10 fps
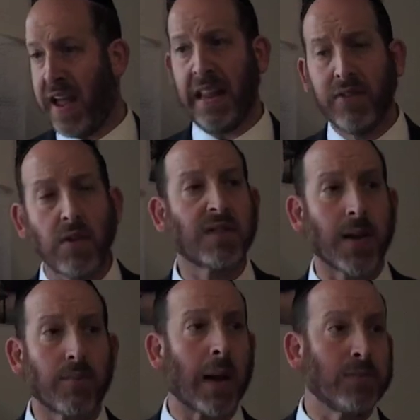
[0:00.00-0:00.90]
And even though
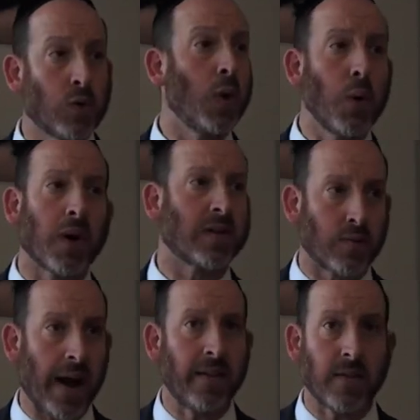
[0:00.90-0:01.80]
sometimes doing what is
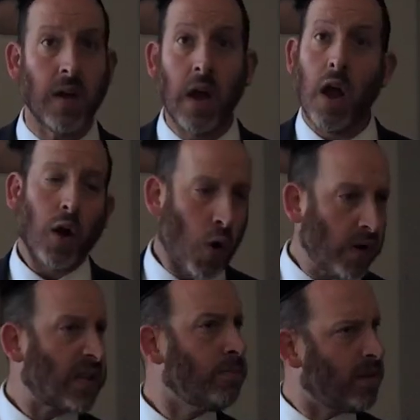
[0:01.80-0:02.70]
right
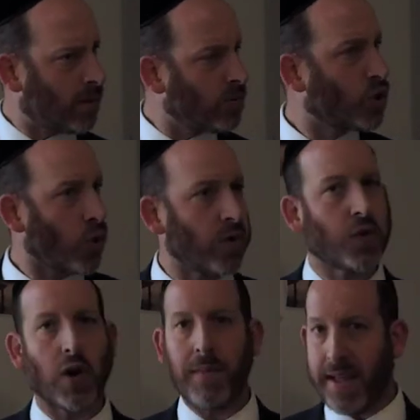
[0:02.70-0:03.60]
causes me some
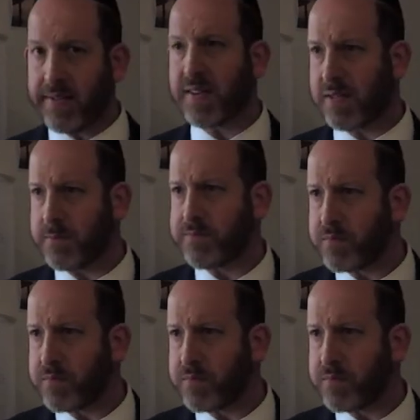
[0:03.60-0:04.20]
short-term hits,